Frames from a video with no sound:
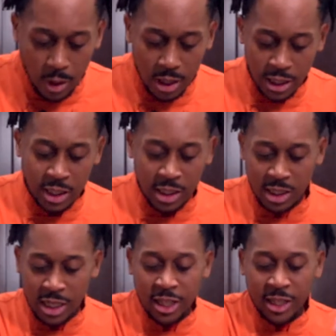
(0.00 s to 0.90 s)
this
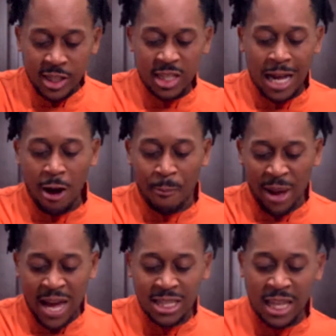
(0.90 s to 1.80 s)
is now
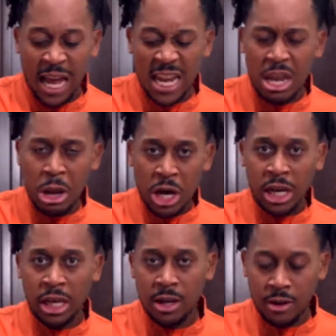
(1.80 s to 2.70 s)
past that
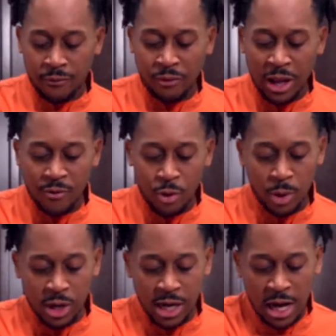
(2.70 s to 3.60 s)
nutty flavor
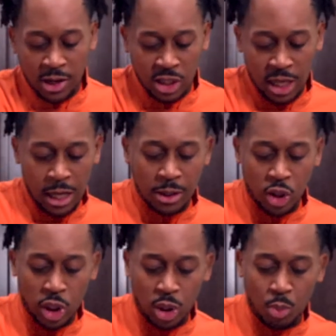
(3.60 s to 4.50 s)
where now it's getting
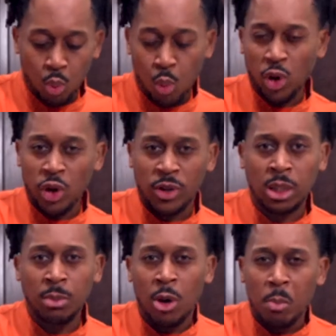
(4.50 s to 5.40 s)
just, you
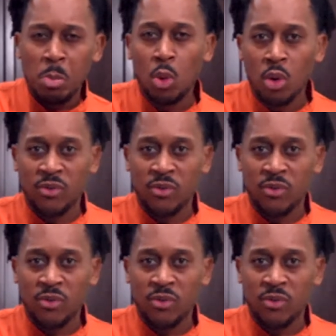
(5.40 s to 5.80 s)
smell more